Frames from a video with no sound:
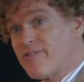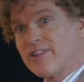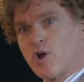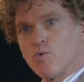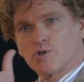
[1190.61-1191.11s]

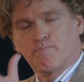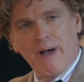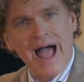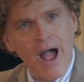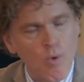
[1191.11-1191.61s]
that there was
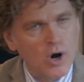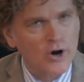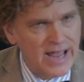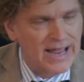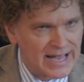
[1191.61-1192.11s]
power
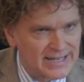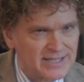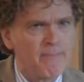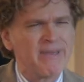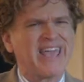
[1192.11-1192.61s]
in it
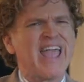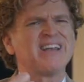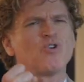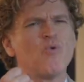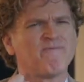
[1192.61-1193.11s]
that
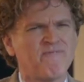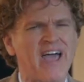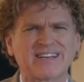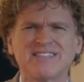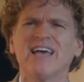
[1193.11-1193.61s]
began to
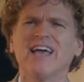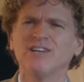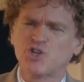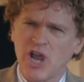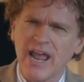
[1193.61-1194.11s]
affect
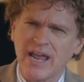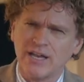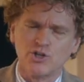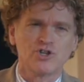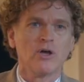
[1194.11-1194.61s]
and
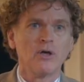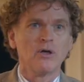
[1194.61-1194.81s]
change